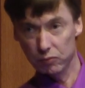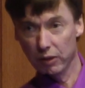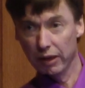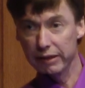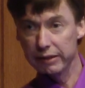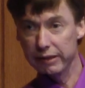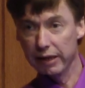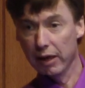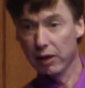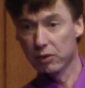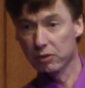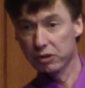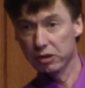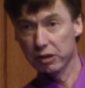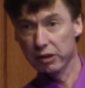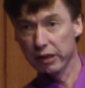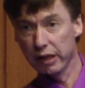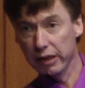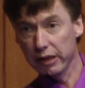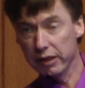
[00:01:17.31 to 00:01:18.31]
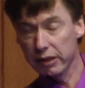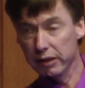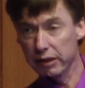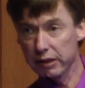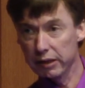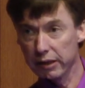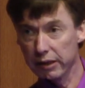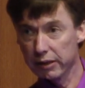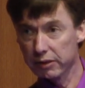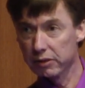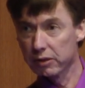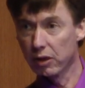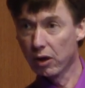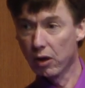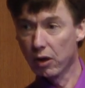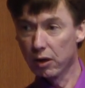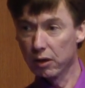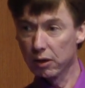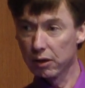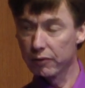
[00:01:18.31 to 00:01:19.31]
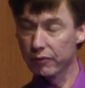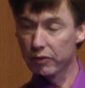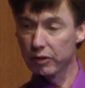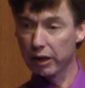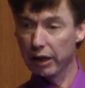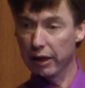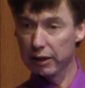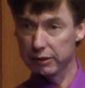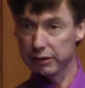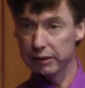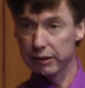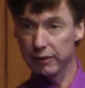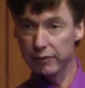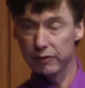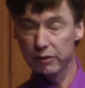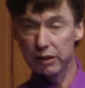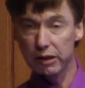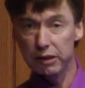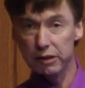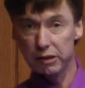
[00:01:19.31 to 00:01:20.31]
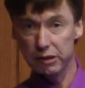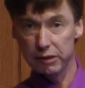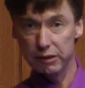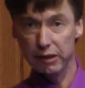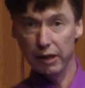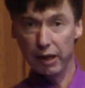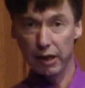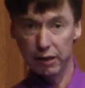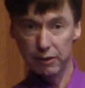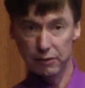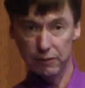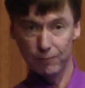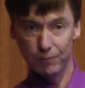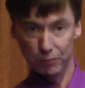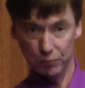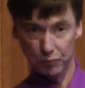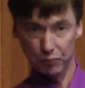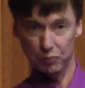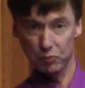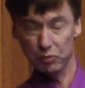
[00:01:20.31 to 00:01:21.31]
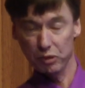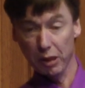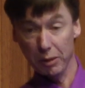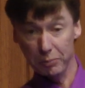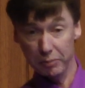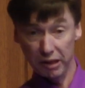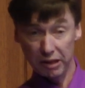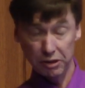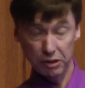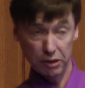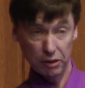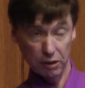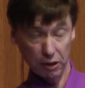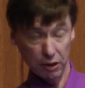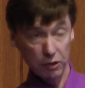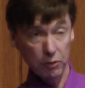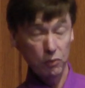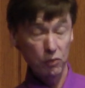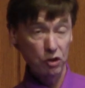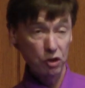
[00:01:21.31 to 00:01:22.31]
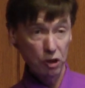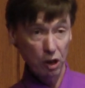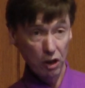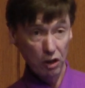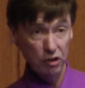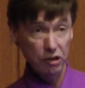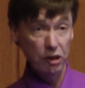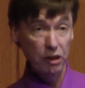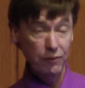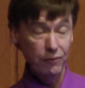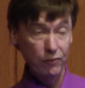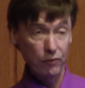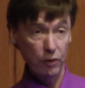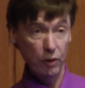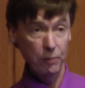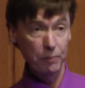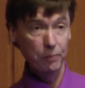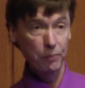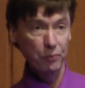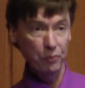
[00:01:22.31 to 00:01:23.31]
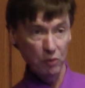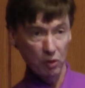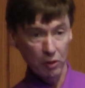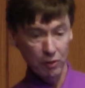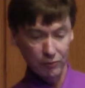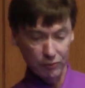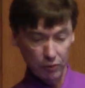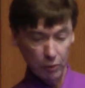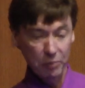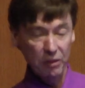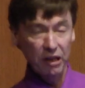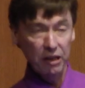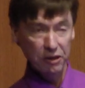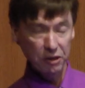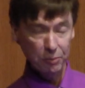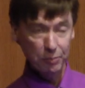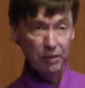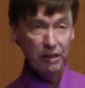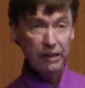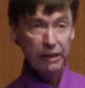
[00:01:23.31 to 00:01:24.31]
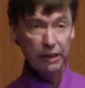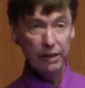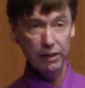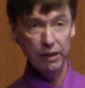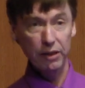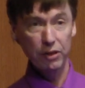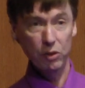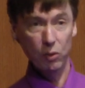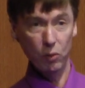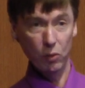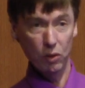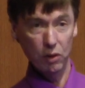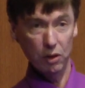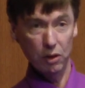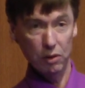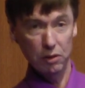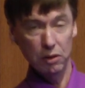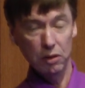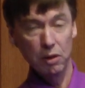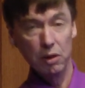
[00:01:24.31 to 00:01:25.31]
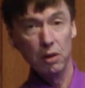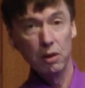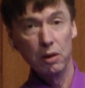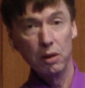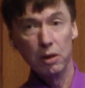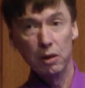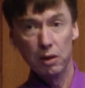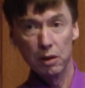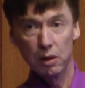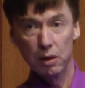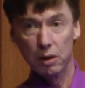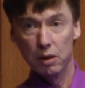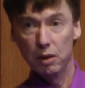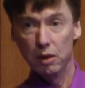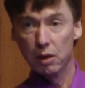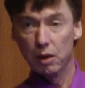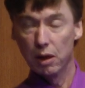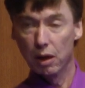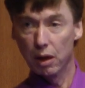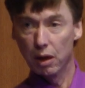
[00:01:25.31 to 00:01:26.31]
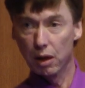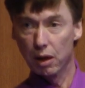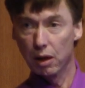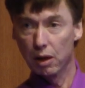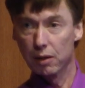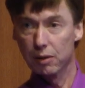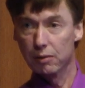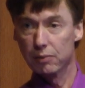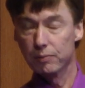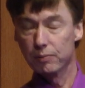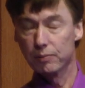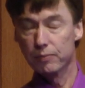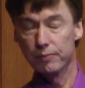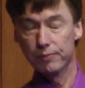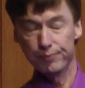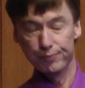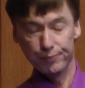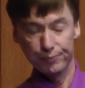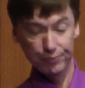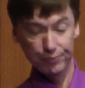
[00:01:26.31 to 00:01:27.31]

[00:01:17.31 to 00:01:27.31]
right now today in all of the activities that basically resulted from his being in the world. I